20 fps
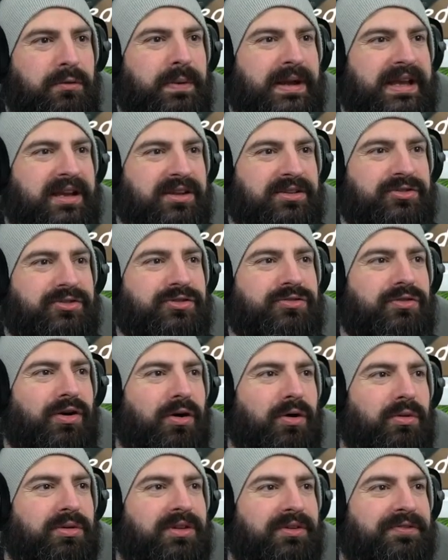we
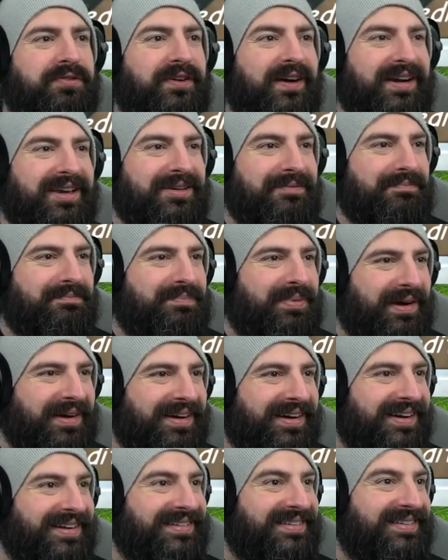control the fucking
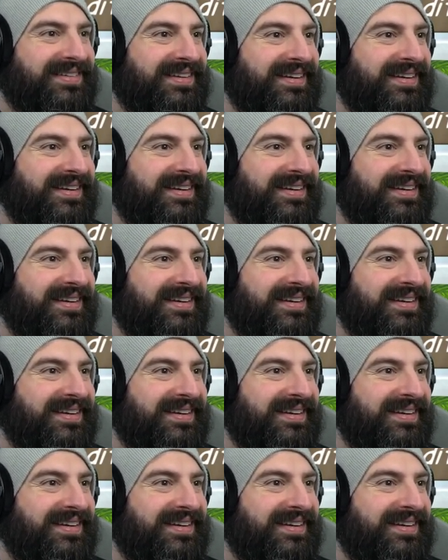birds.